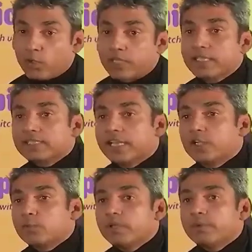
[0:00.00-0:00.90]
what he
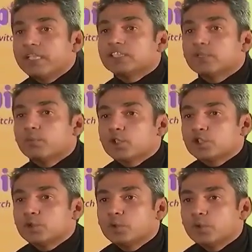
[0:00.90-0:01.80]
said to me means the
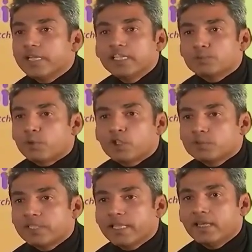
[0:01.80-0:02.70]
most to any
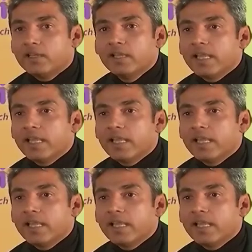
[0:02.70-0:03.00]
sportsman than